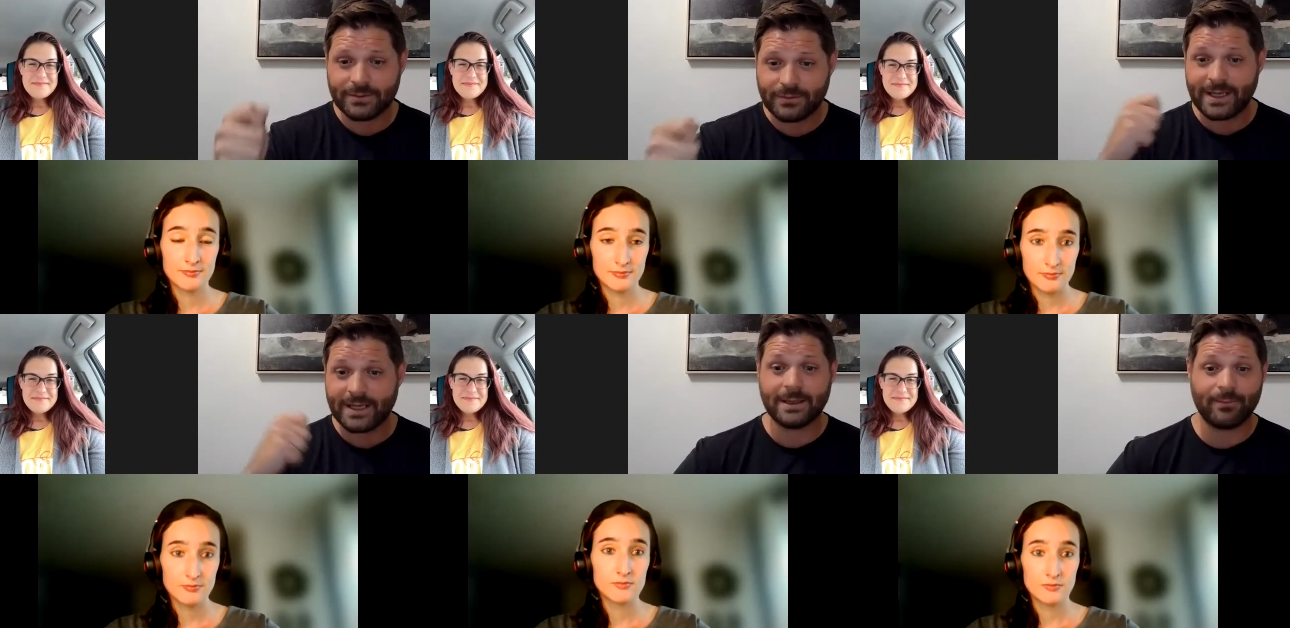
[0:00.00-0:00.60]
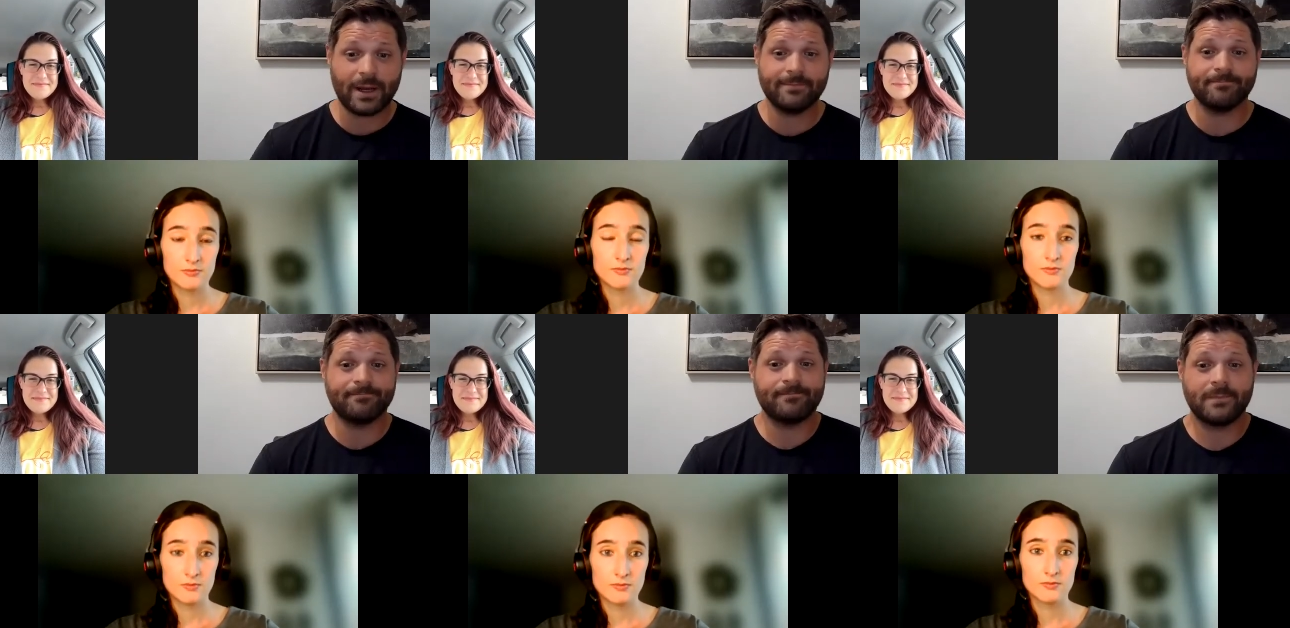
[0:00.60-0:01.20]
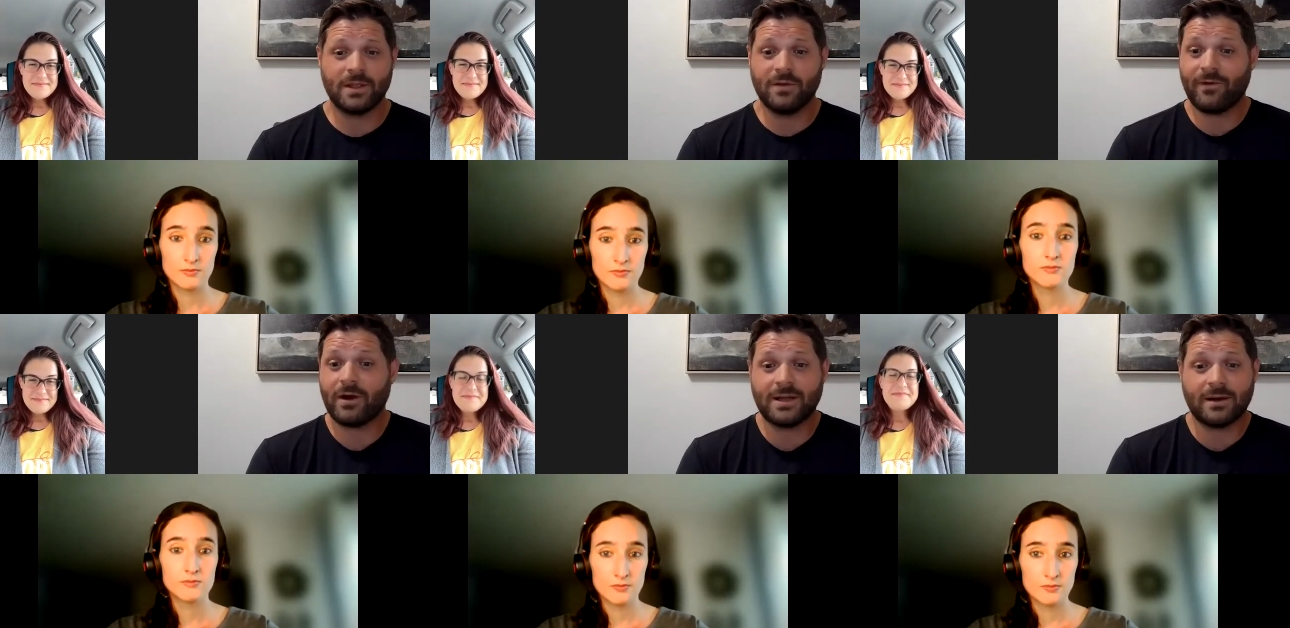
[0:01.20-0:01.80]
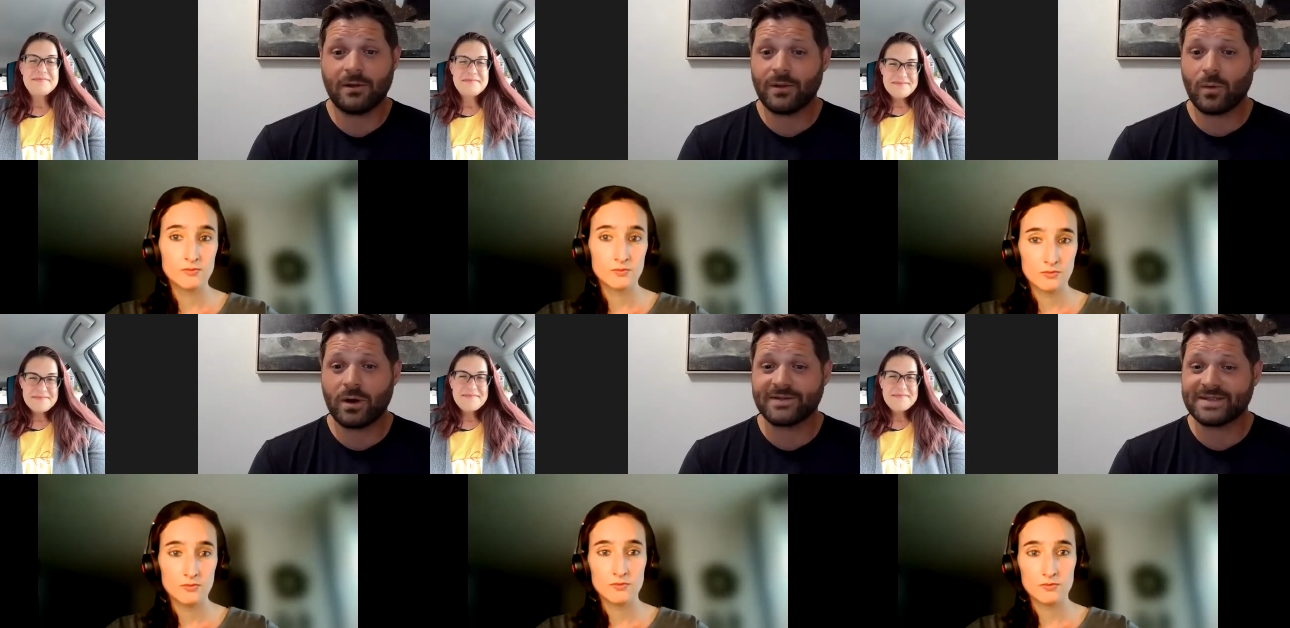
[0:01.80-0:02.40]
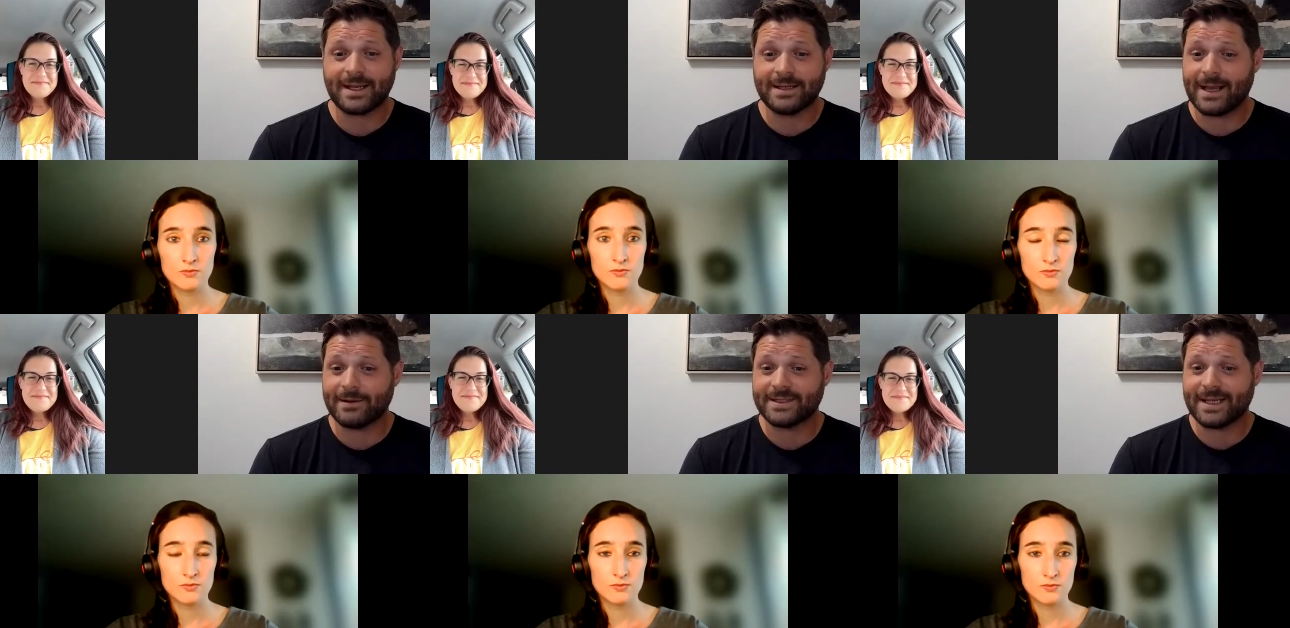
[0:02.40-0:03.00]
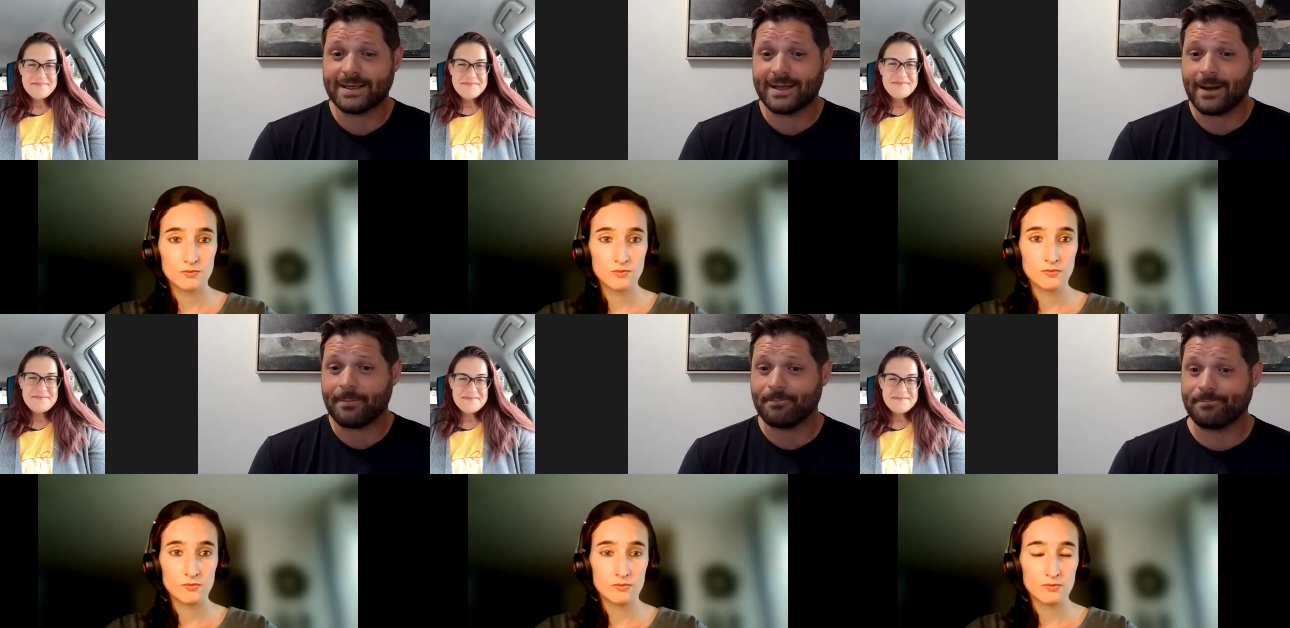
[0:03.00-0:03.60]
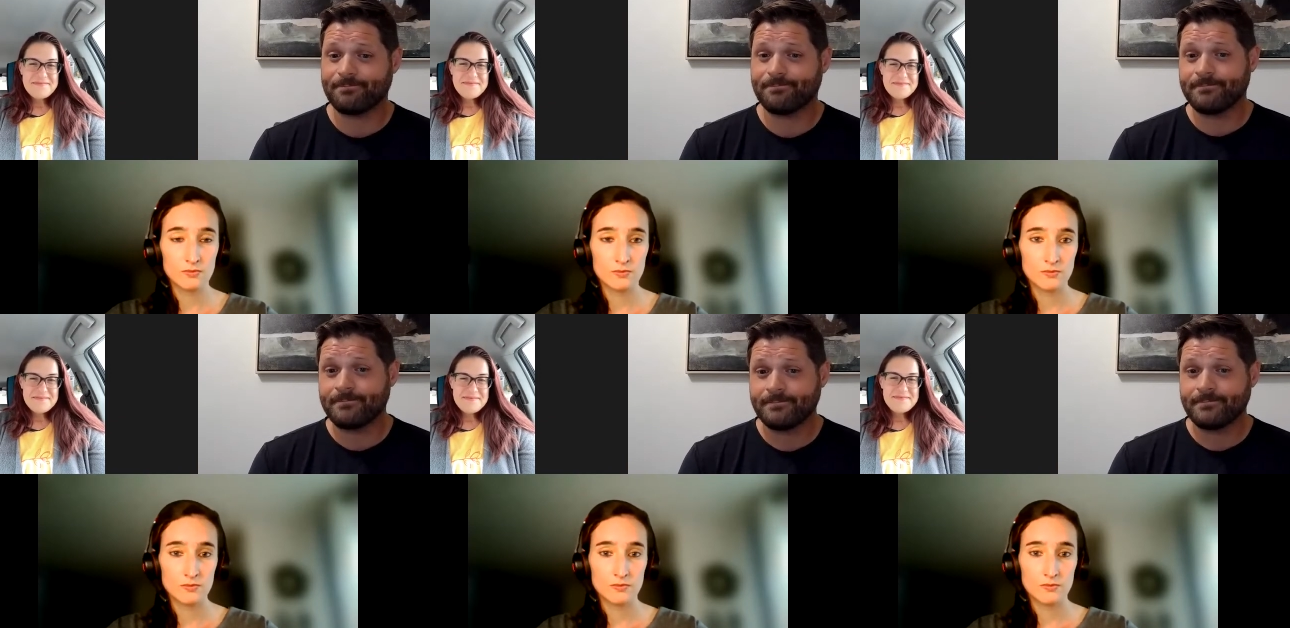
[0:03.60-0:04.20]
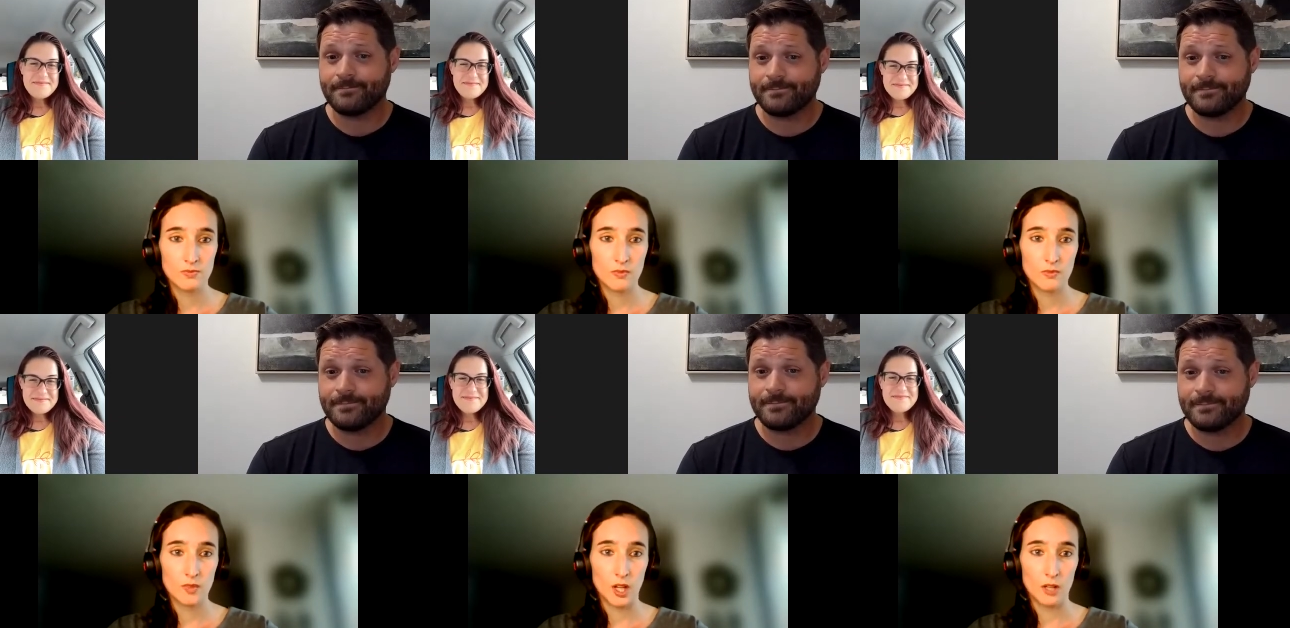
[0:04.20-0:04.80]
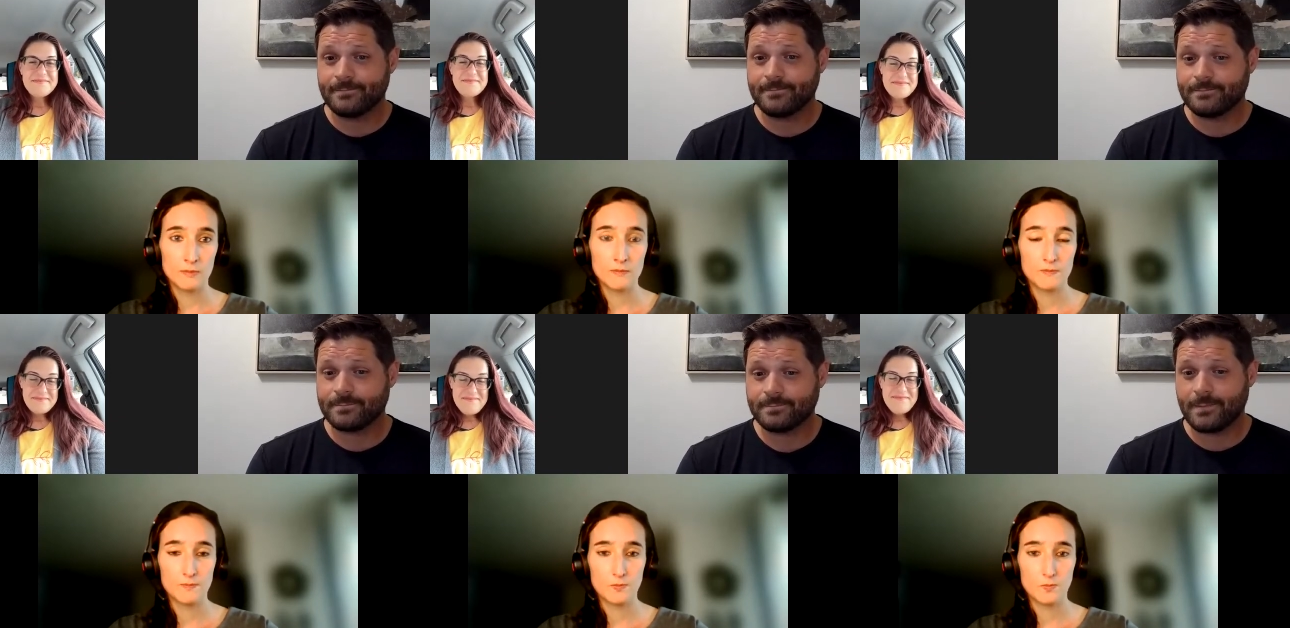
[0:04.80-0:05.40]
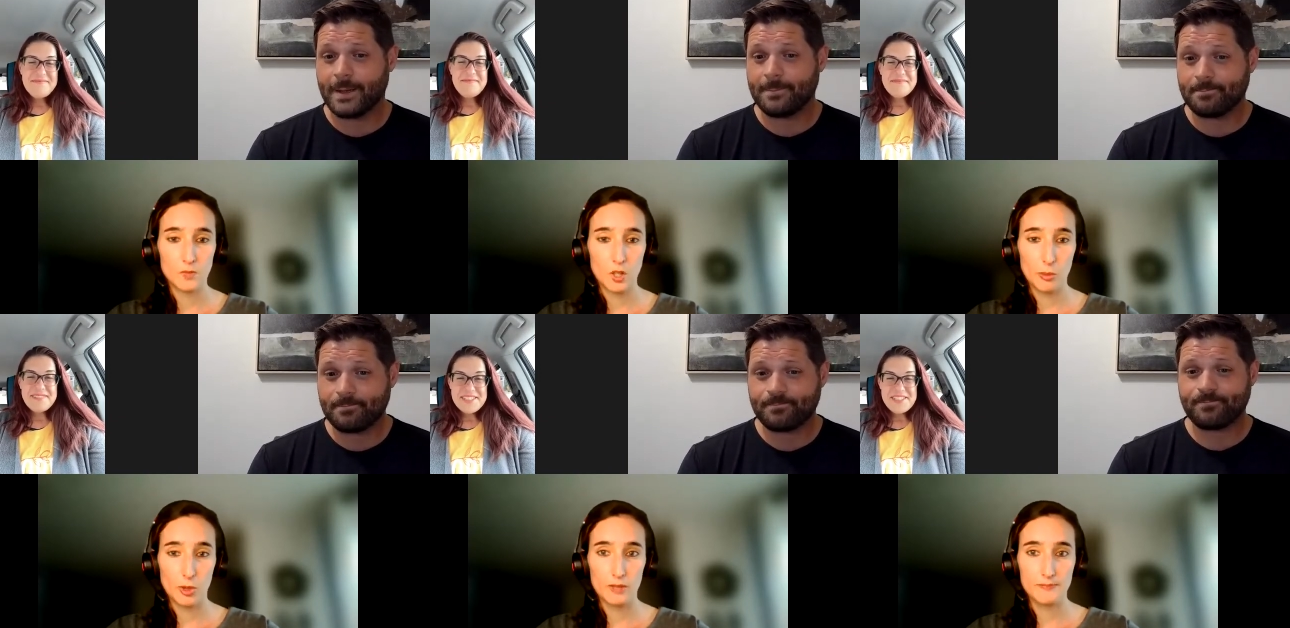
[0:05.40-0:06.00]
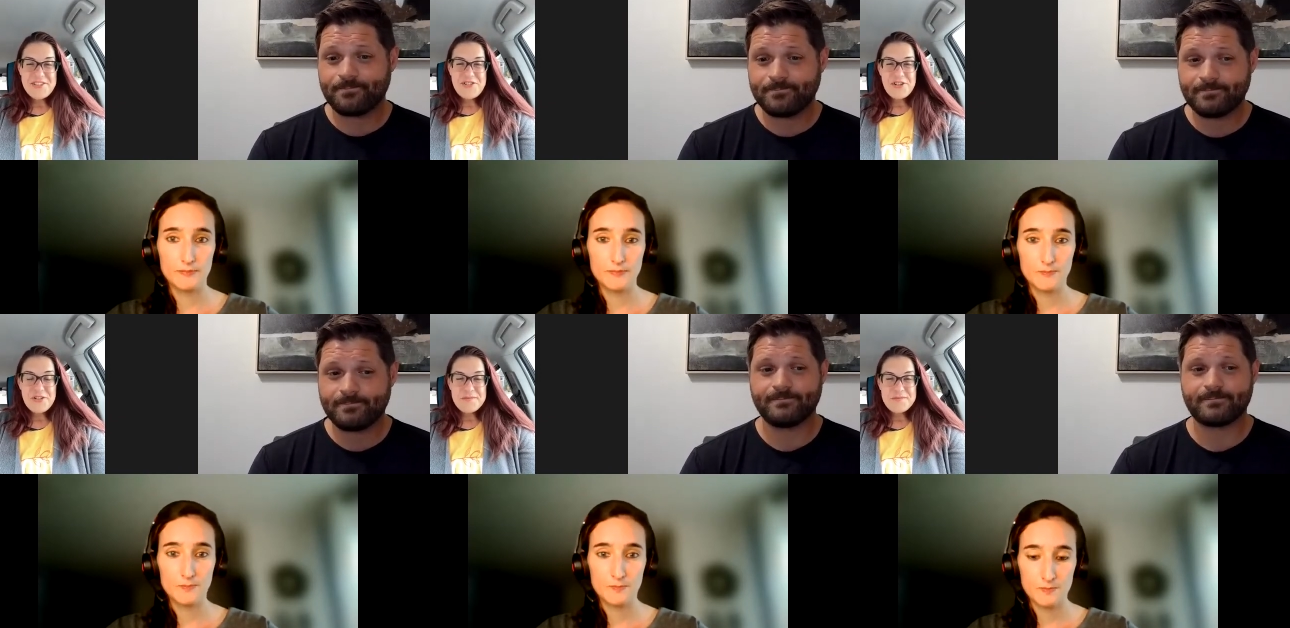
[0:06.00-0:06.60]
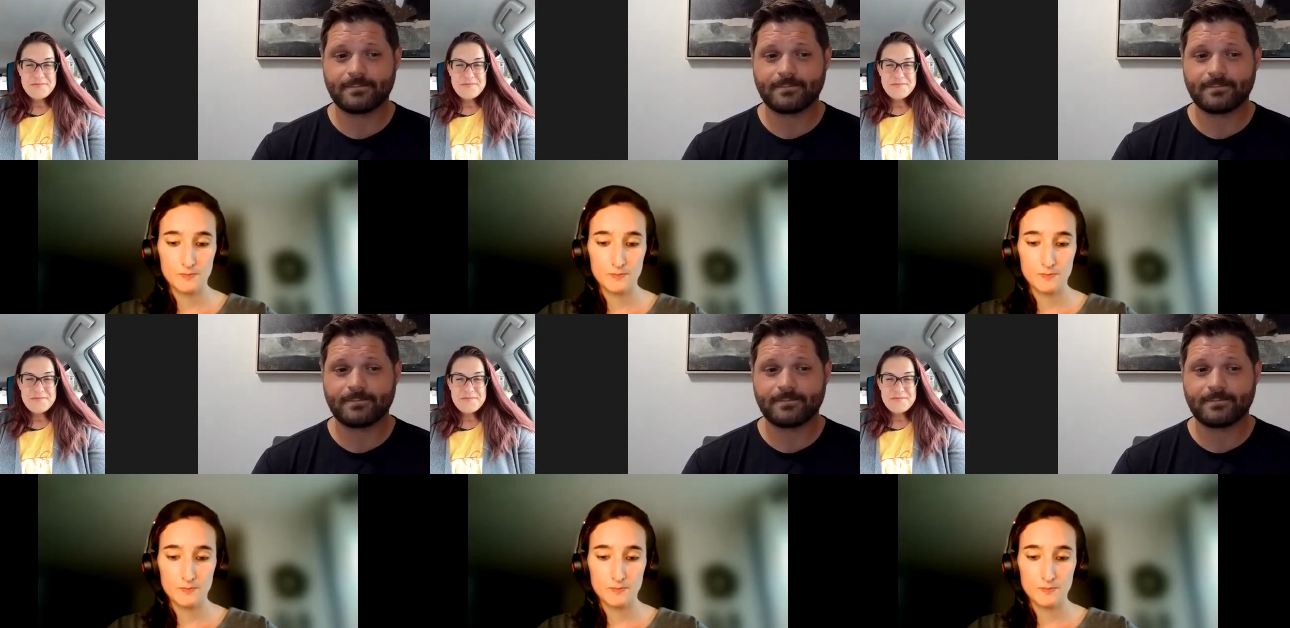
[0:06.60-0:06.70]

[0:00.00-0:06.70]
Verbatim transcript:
Speaker 1: re hitting the button you've already done all the work of sitting down and setting it up.
Speaker 2: Yeah, good yeah. point. This is true.